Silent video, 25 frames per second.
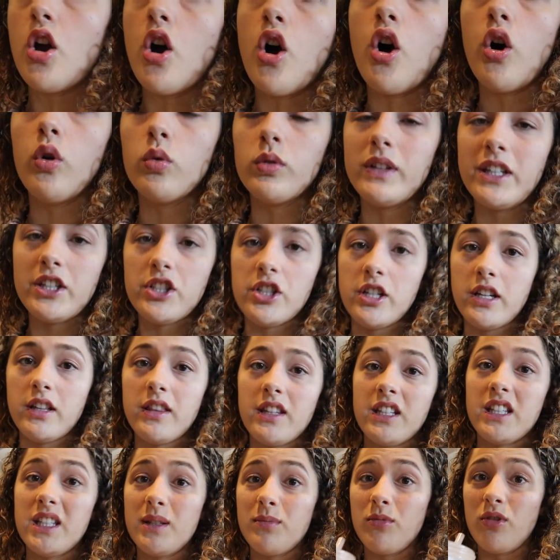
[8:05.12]
Holy
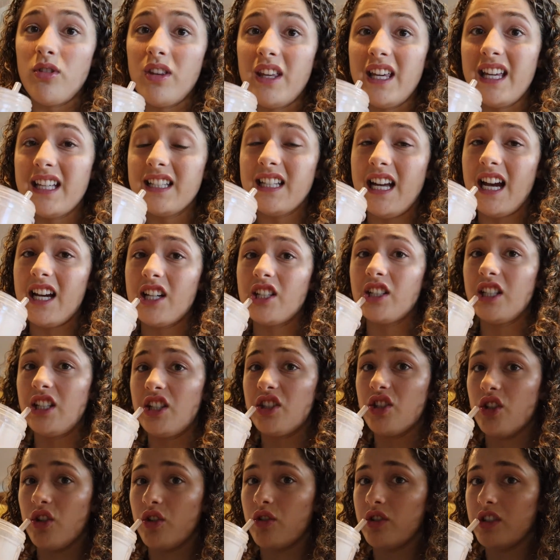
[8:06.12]
shit, this smoothie is actually
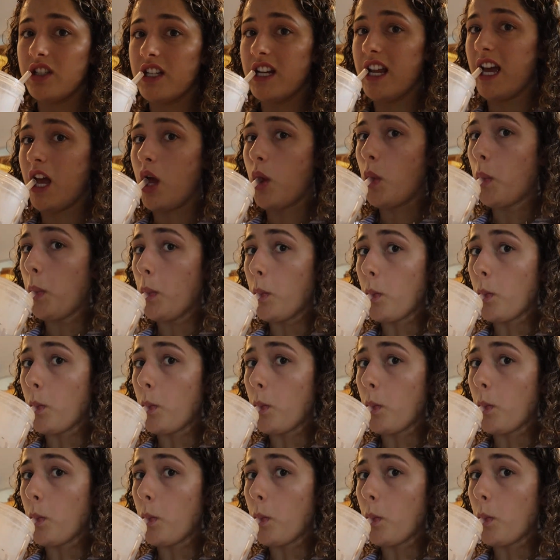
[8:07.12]
so good today.